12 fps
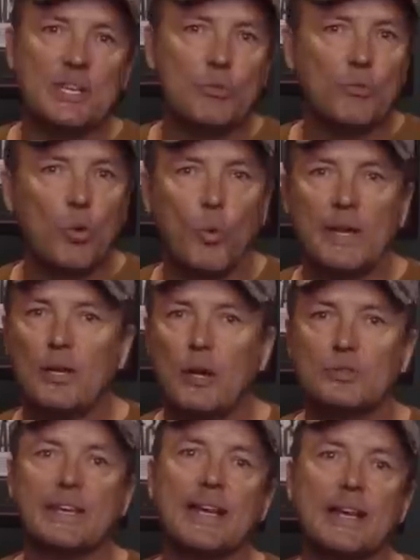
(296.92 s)
see through
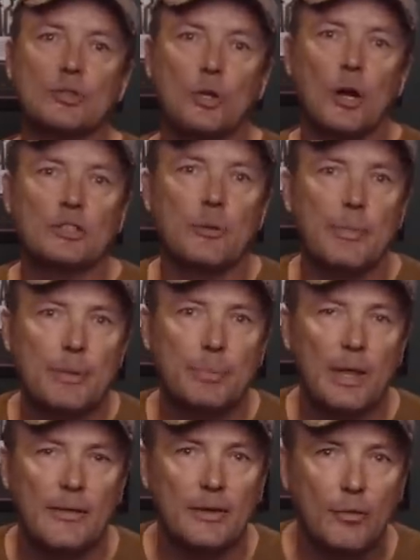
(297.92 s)
windows, it can't talk to
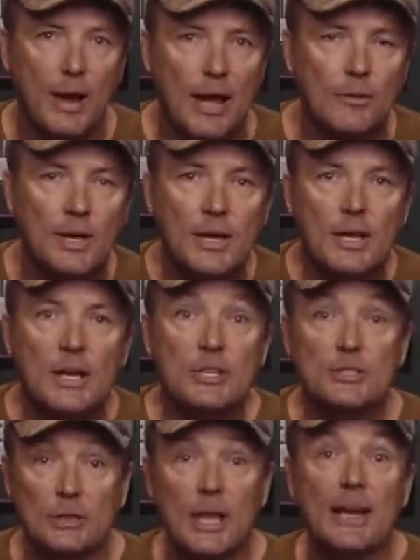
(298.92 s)
people on the ground.
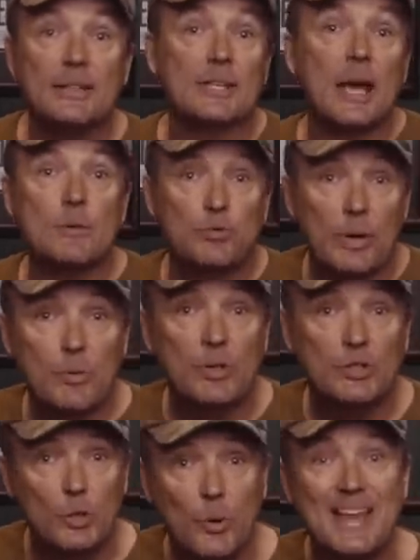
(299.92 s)
So a lot of times we
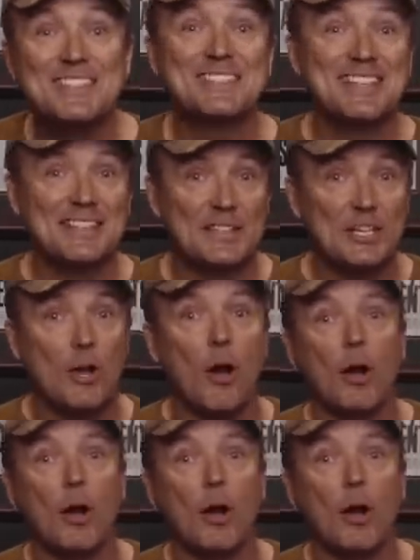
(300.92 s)
would do a C T